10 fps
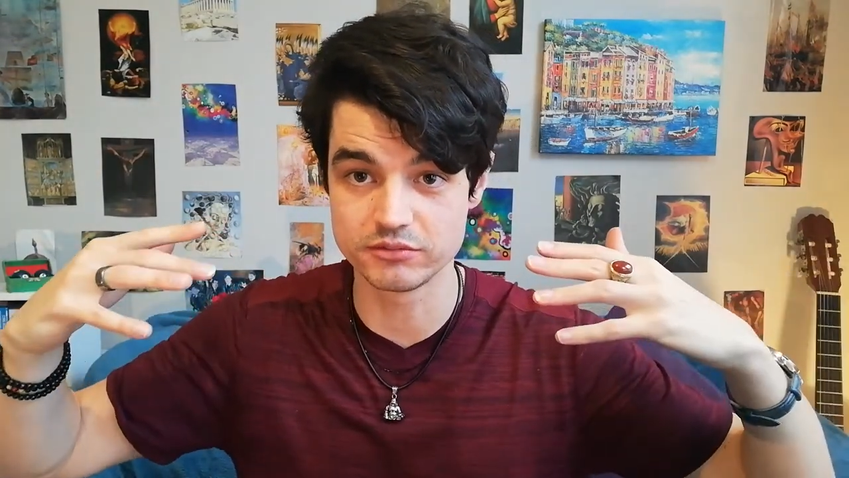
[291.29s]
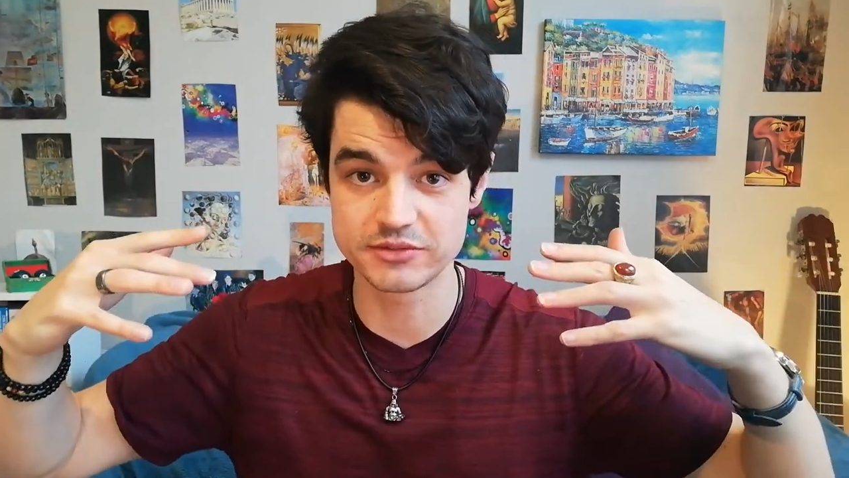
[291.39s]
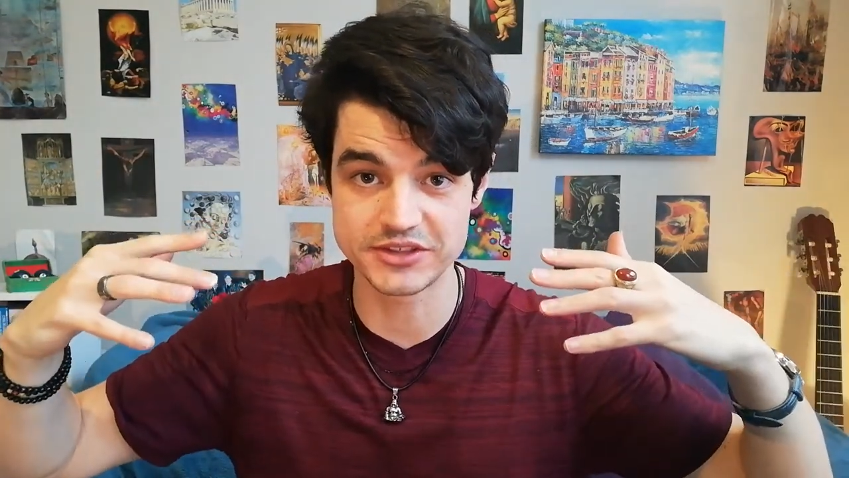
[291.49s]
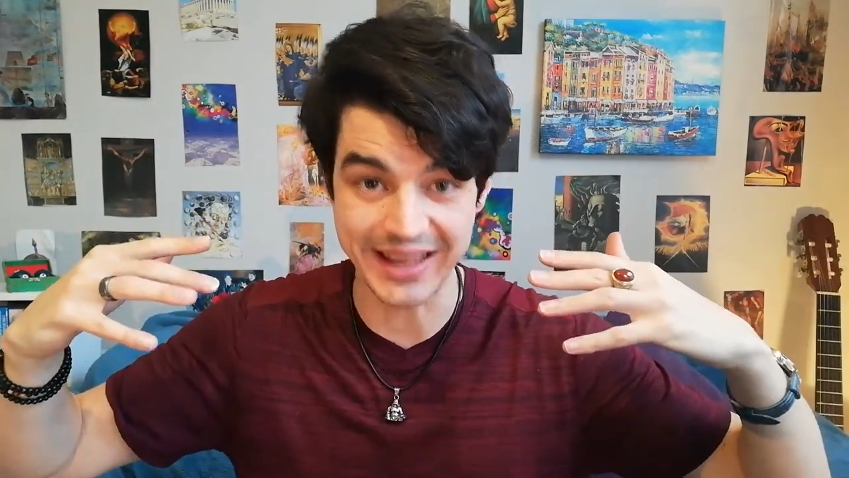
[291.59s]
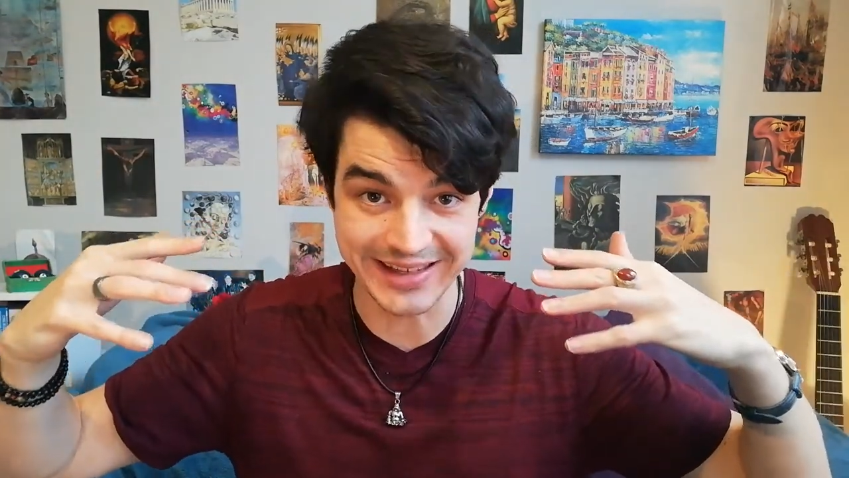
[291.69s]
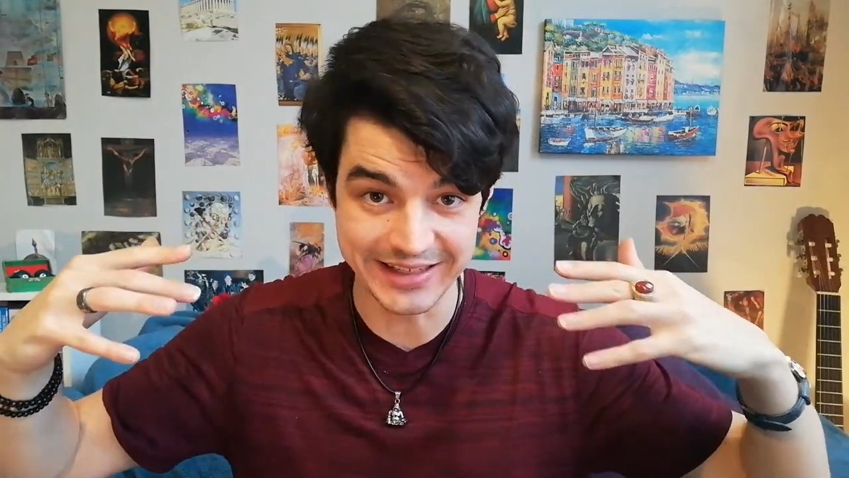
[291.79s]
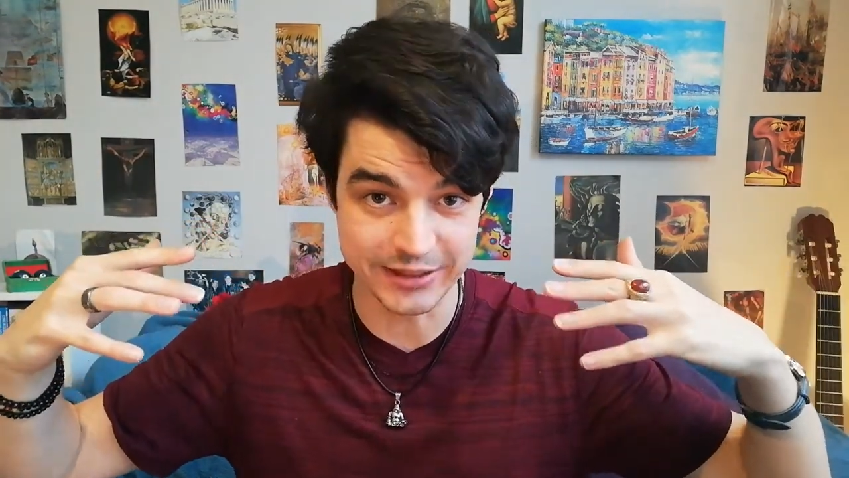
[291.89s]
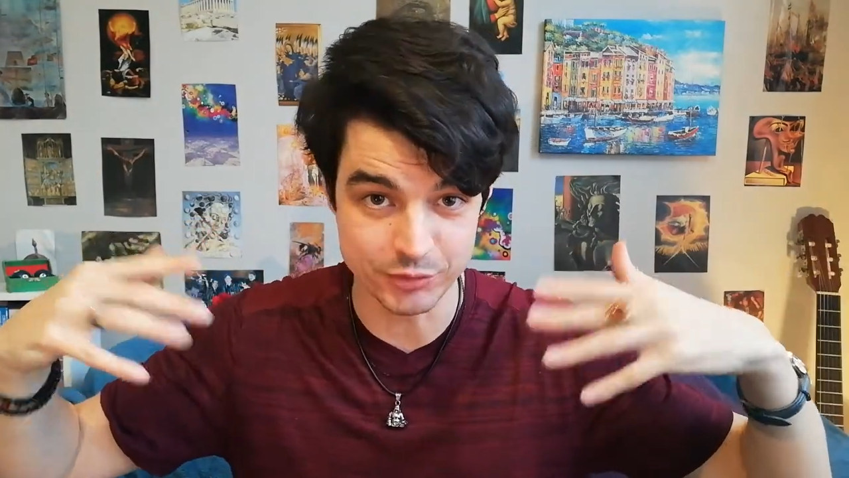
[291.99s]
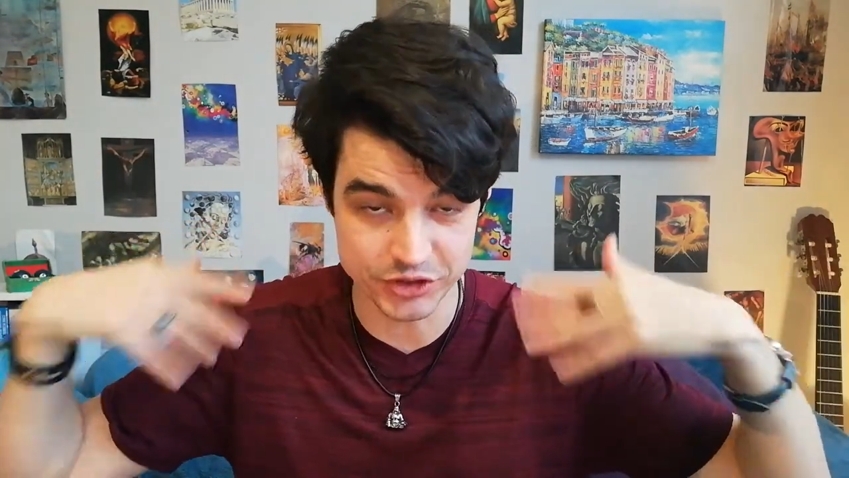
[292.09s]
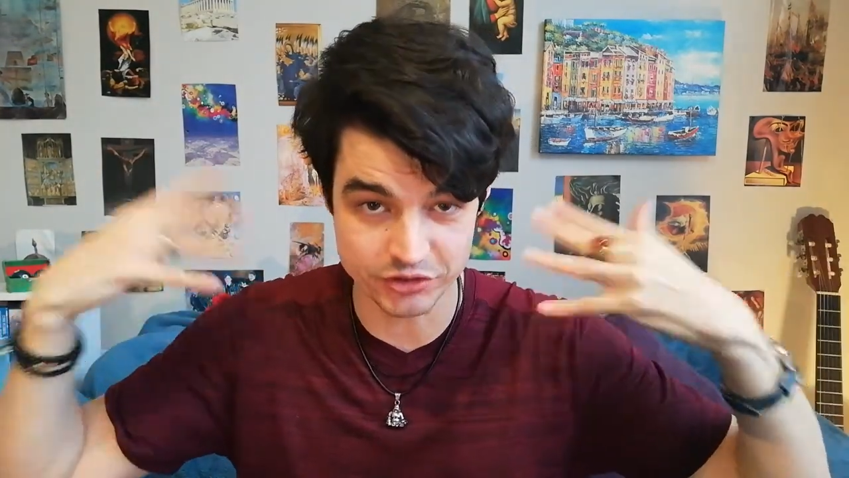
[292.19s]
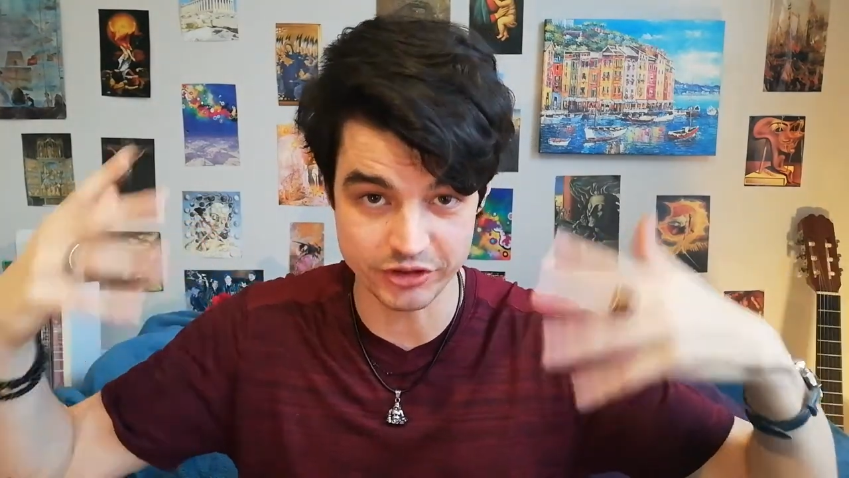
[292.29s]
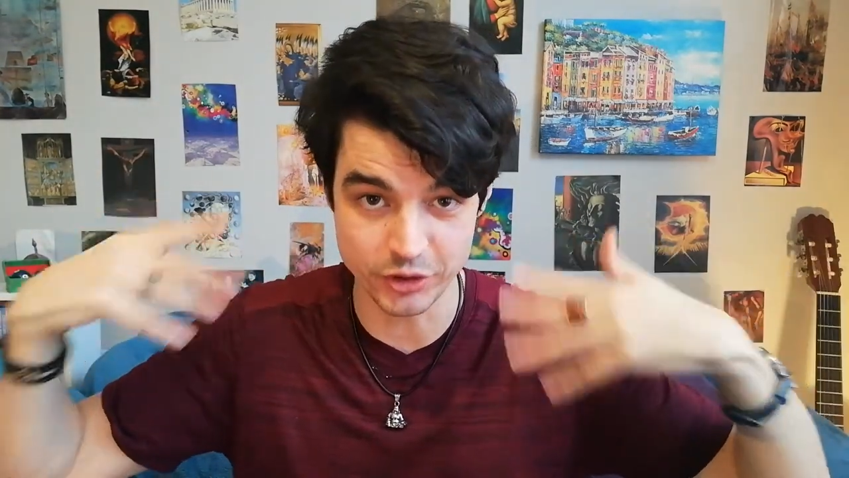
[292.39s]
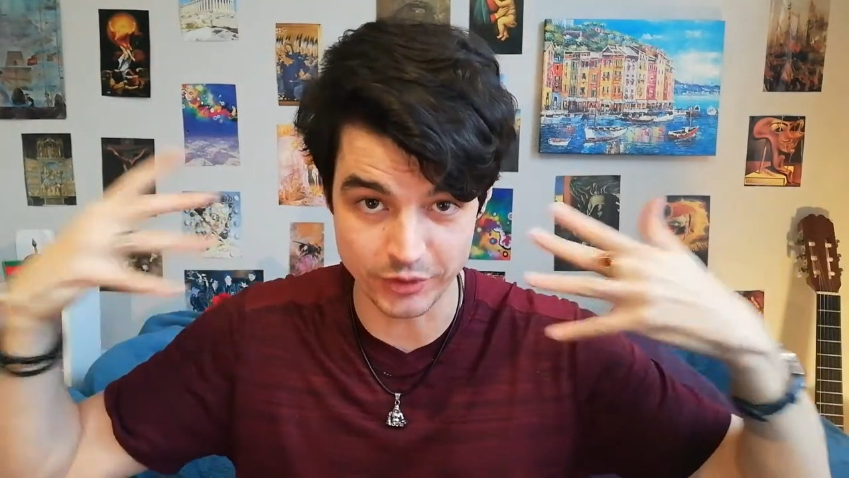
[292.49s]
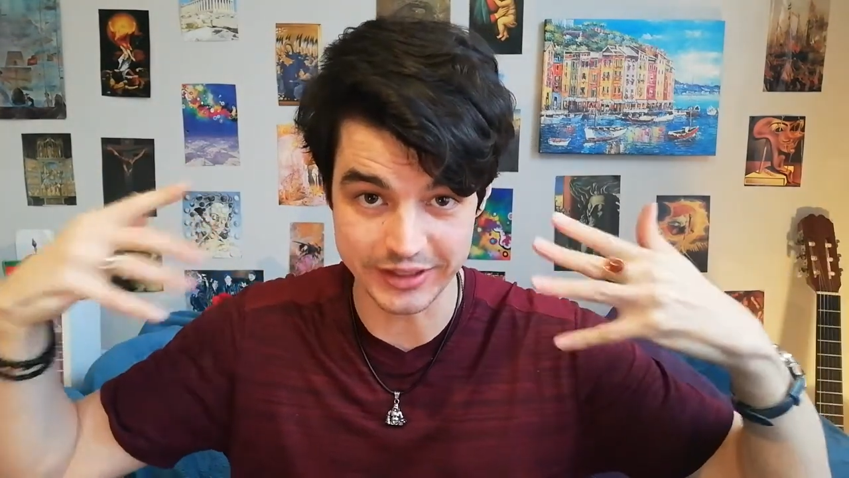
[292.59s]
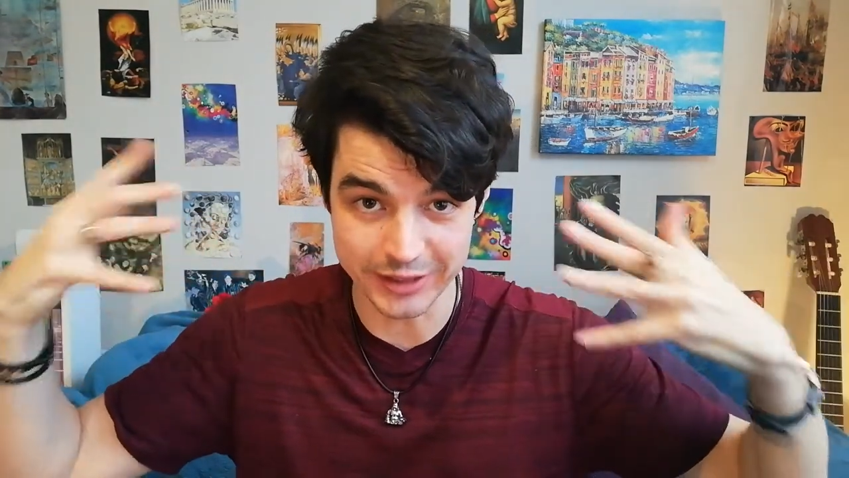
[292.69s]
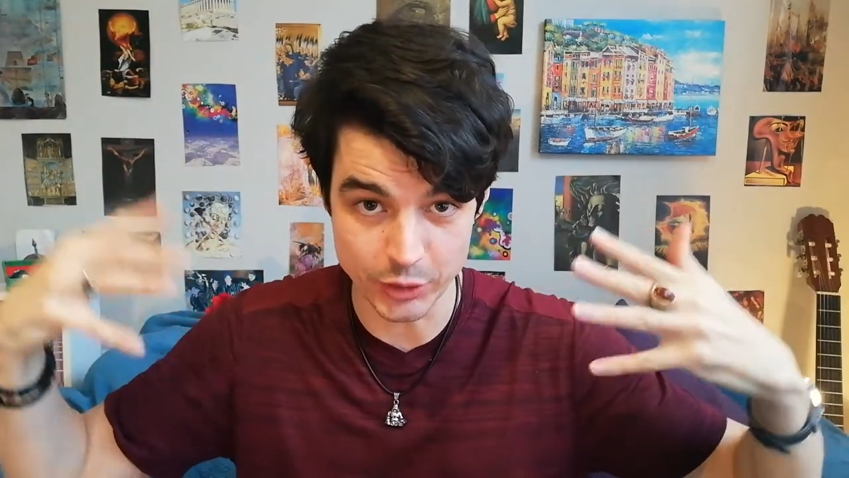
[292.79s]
psyche, which is already quite